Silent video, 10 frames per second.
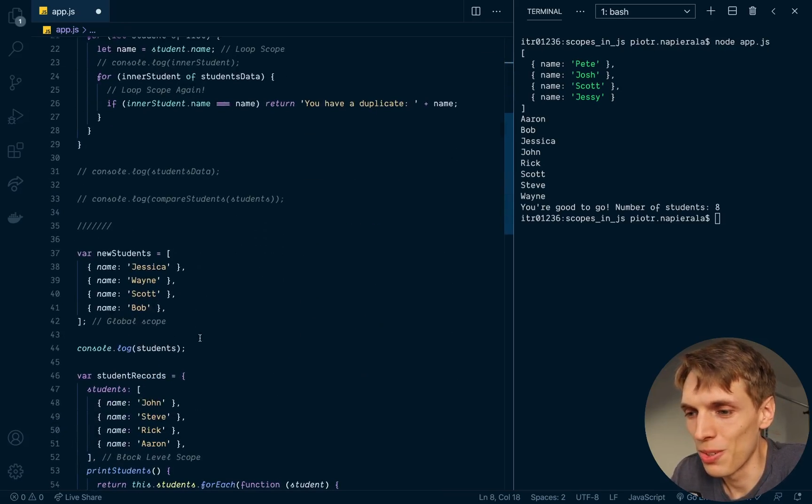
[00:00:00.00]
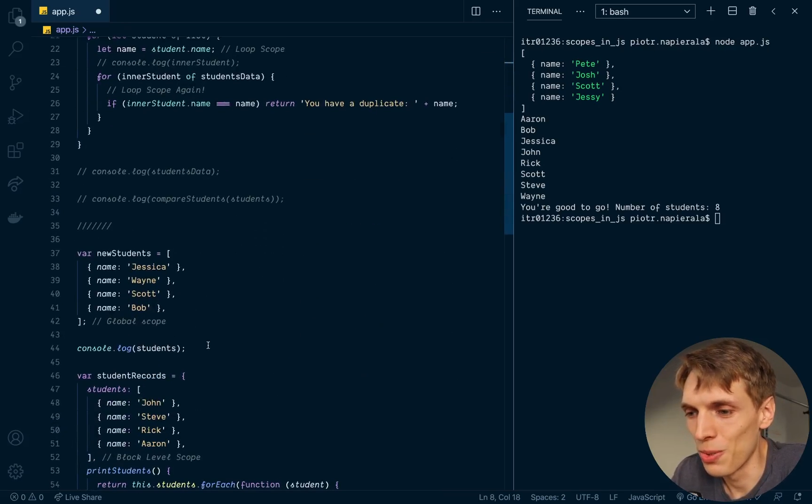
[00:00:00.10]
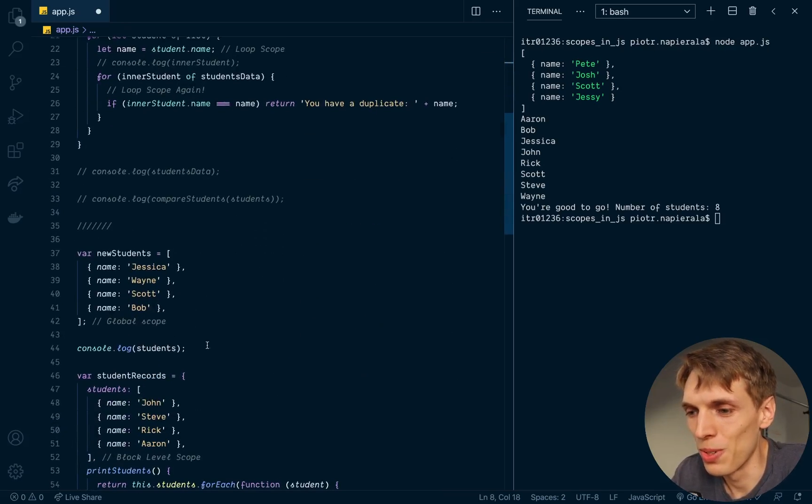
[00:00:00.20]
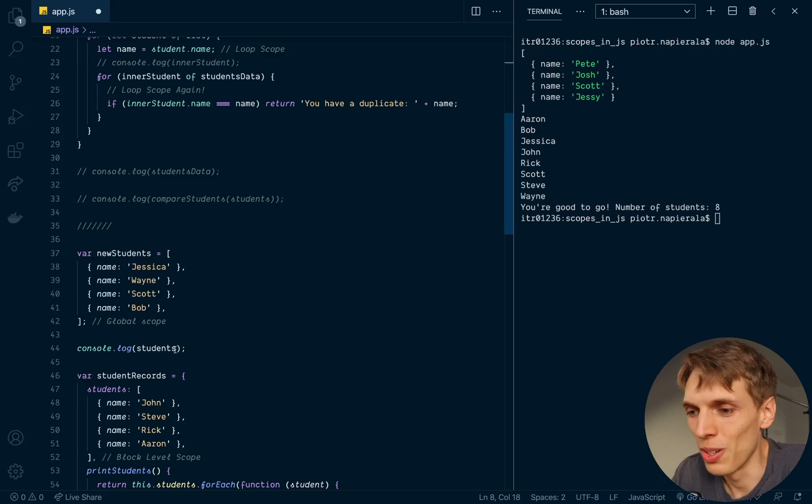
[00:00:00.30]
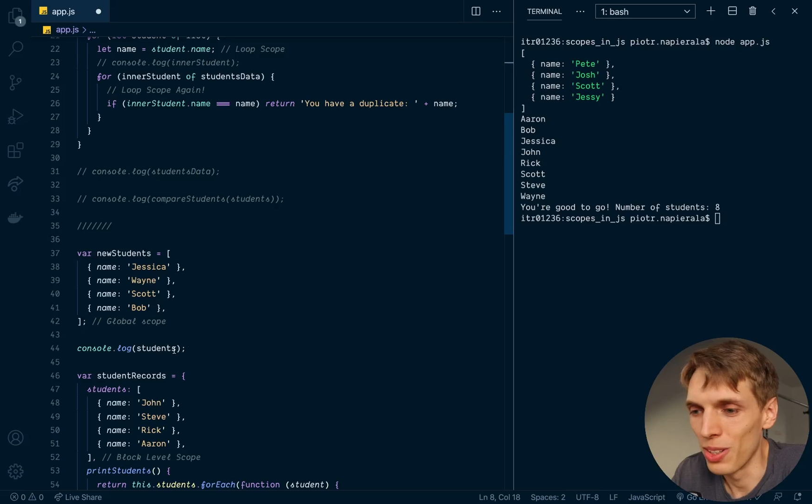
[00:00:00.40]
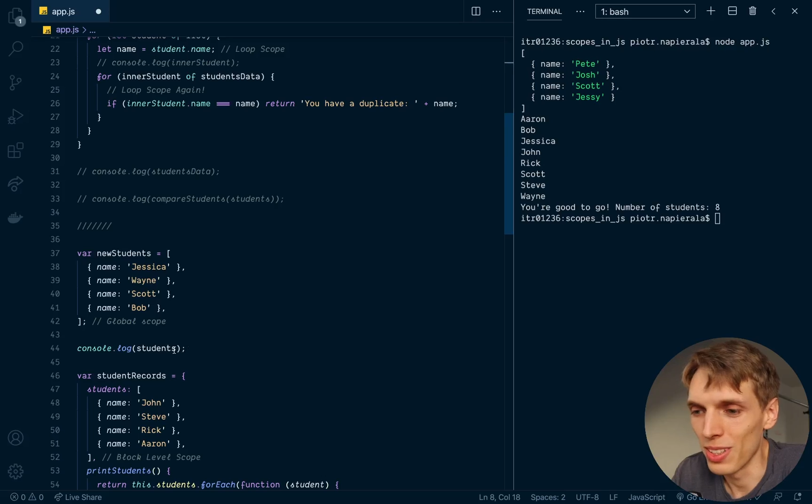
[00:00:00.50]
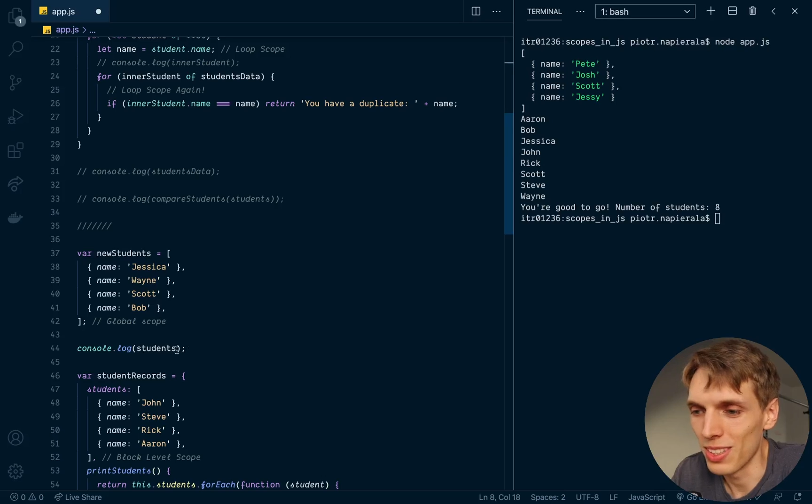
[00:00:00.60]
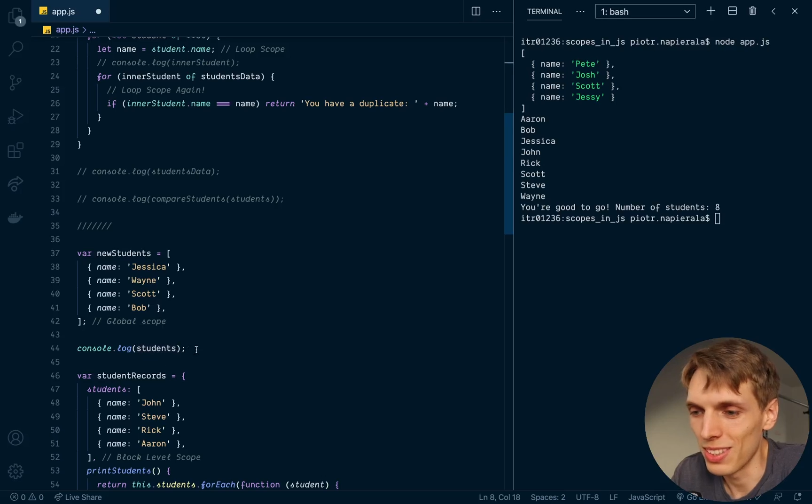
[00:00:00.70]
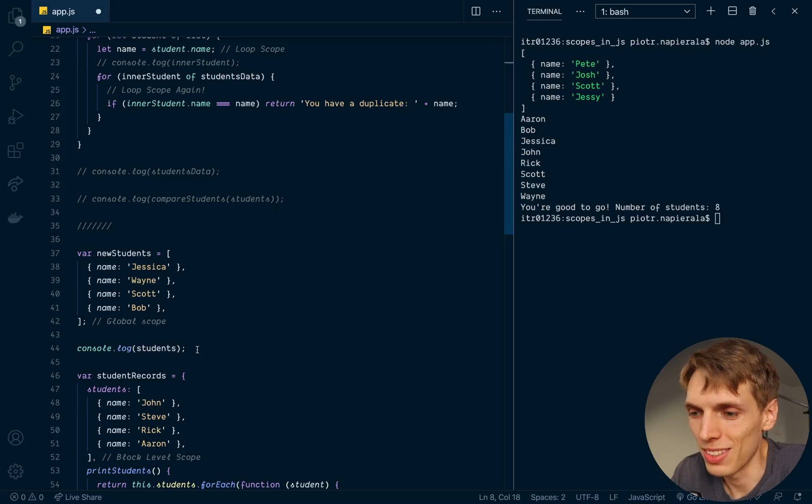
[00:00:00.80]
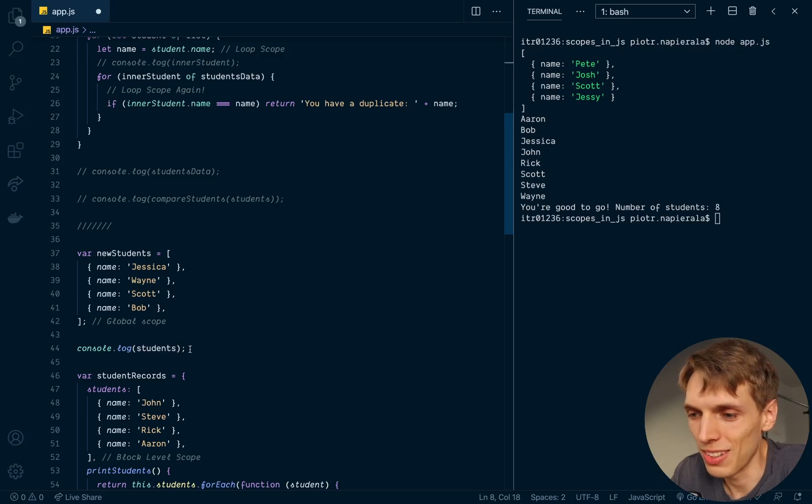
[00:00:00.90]
we were
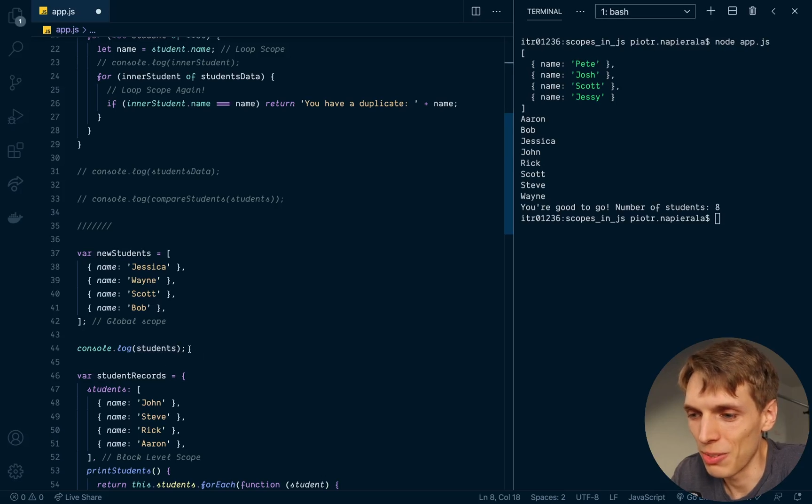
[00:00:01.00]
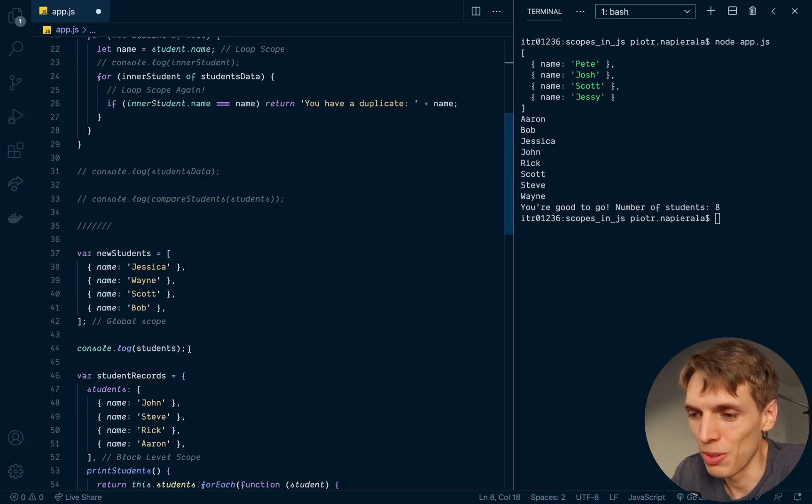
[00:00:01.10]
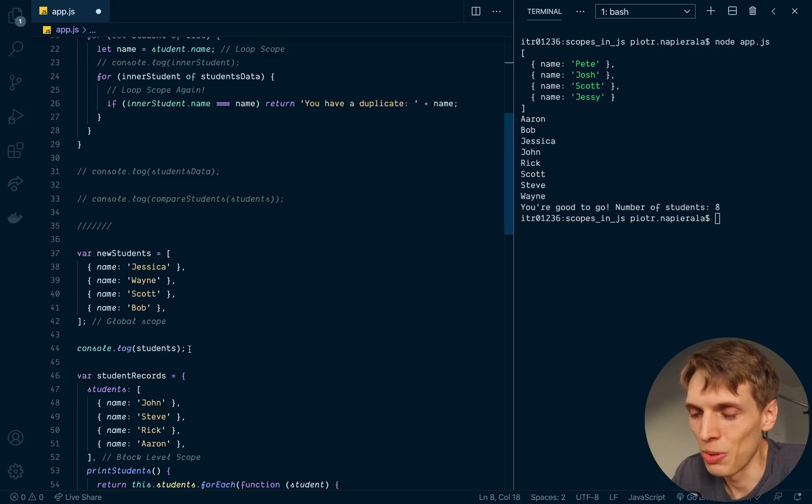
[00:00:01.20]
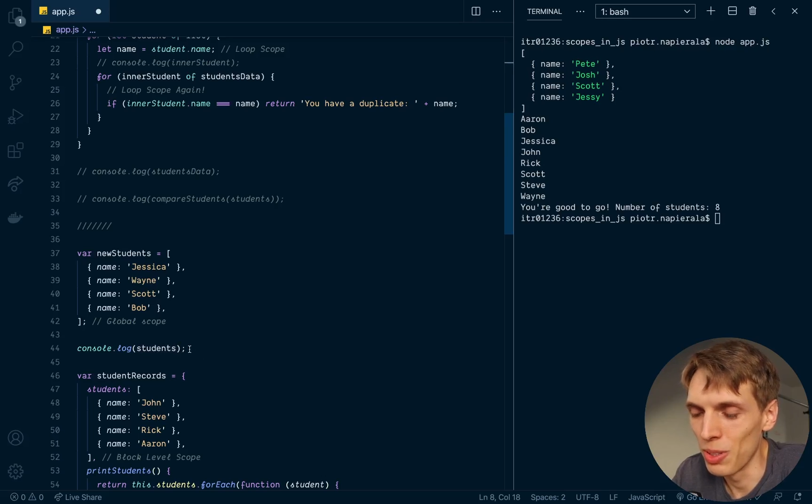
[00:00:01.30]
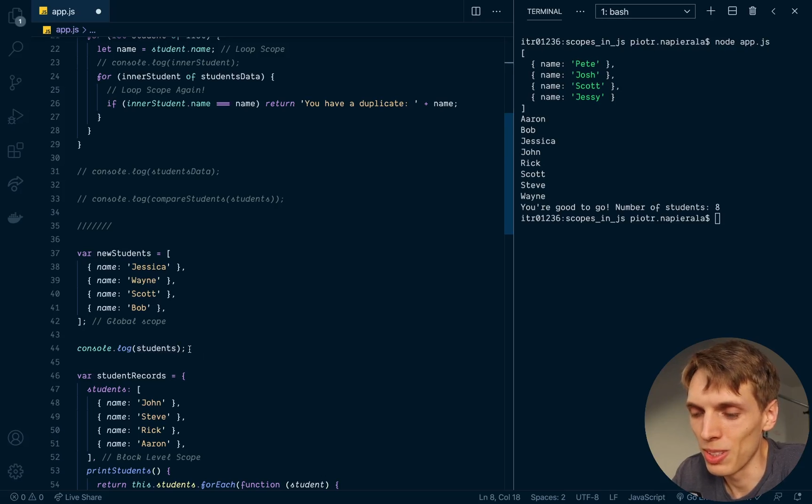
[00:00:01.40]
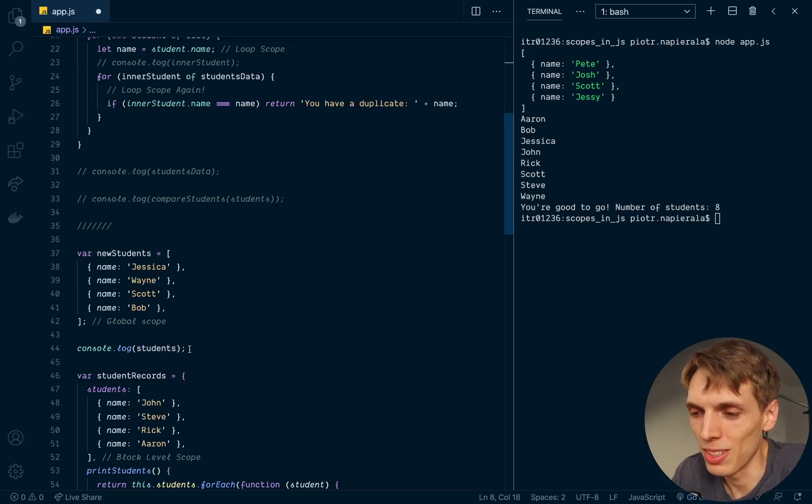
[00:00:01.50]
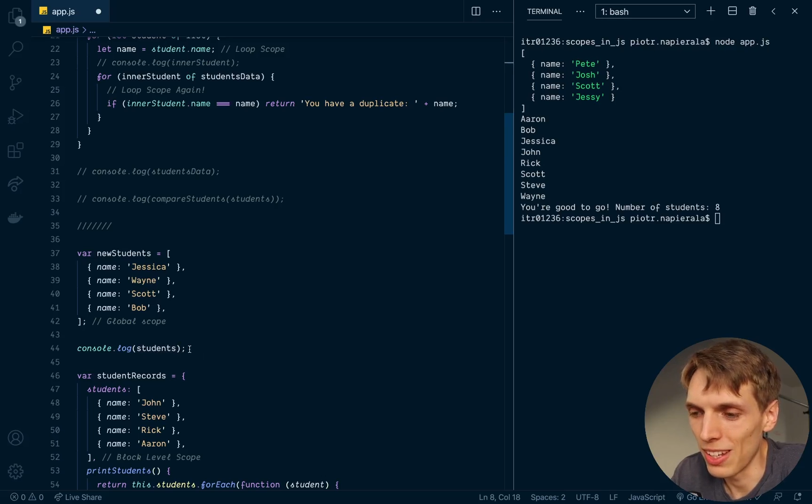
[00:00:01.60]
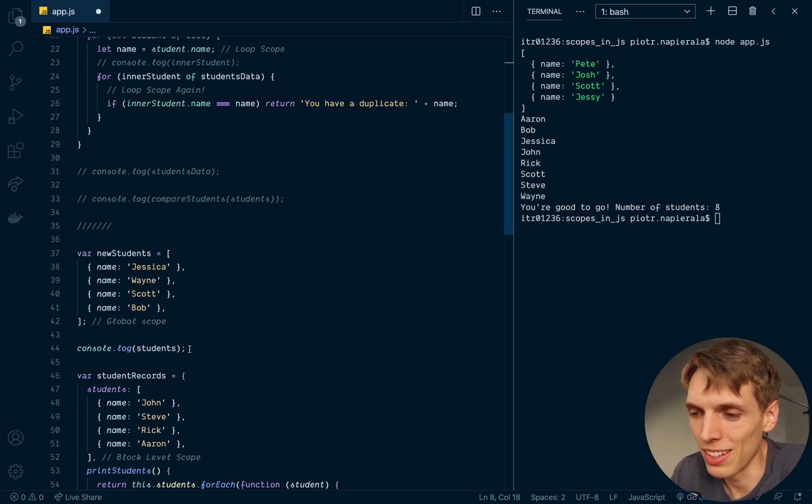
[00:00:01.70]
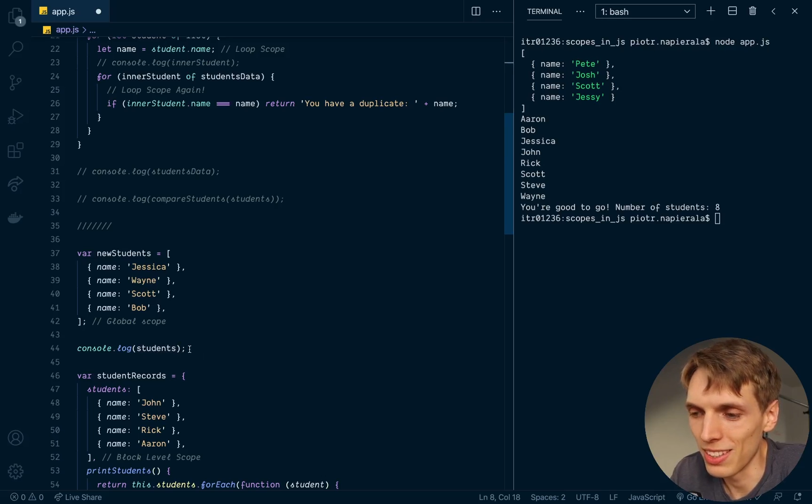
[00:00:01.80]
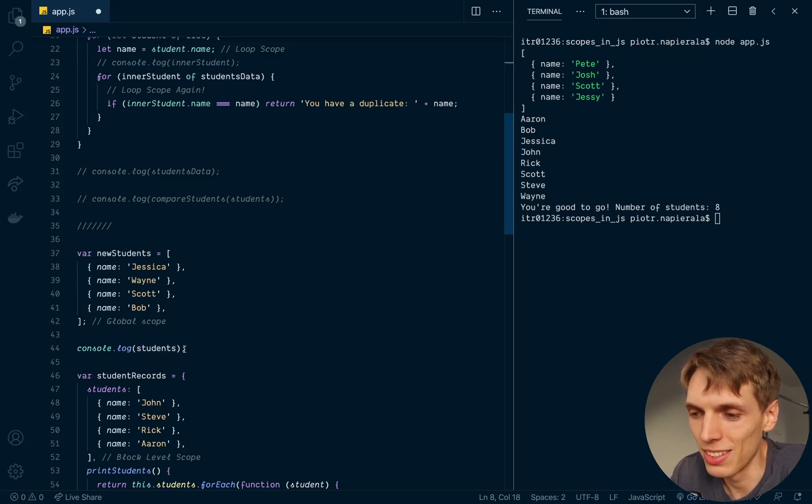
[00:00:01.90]
just
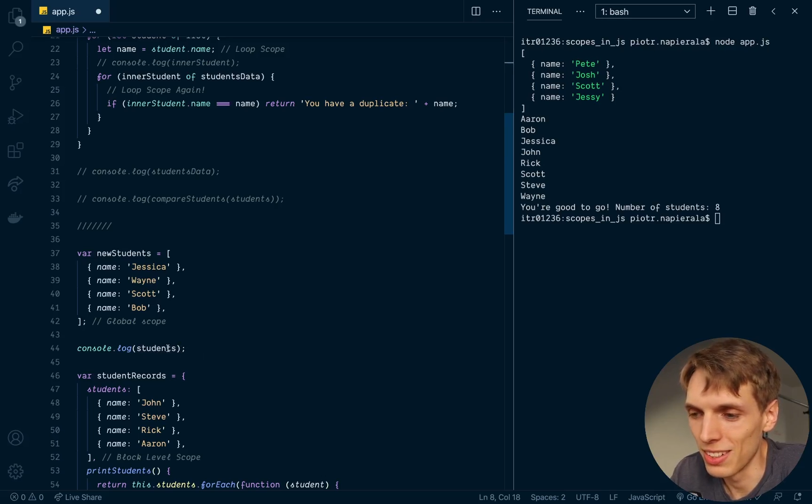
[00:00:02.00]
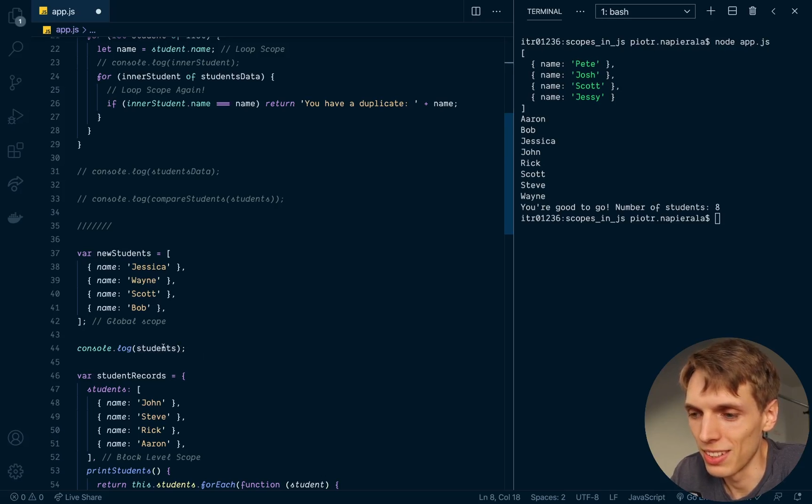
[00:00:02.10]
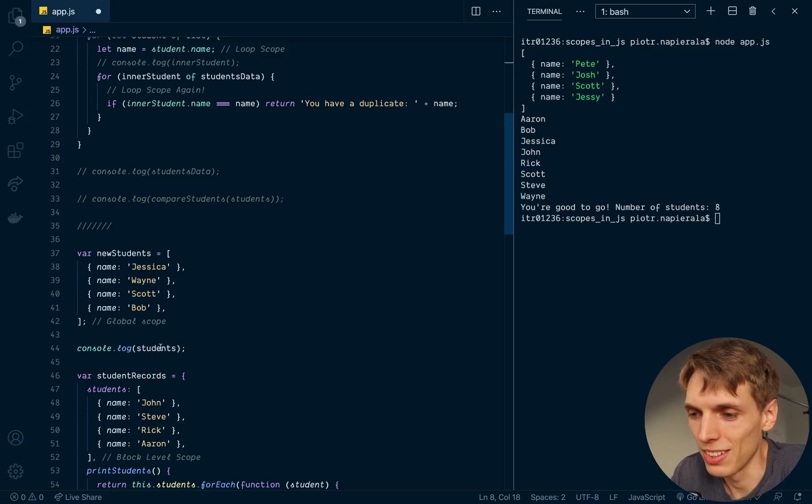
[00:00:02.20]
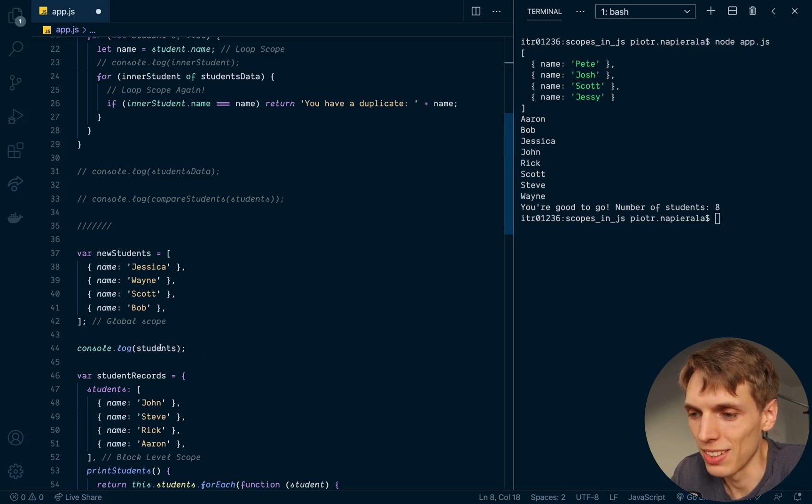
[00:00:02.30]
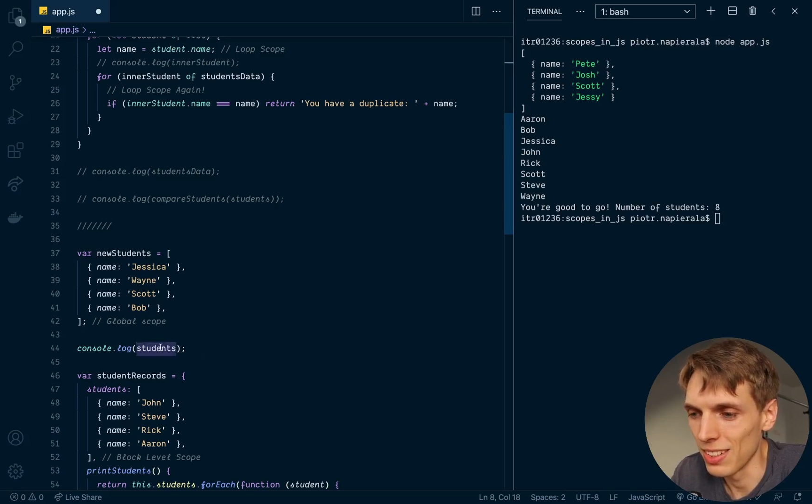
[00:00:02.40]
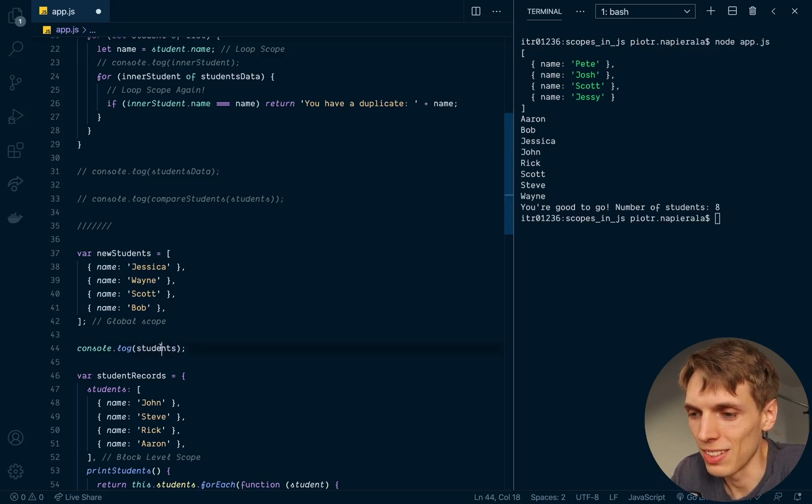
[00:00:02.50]
accessing the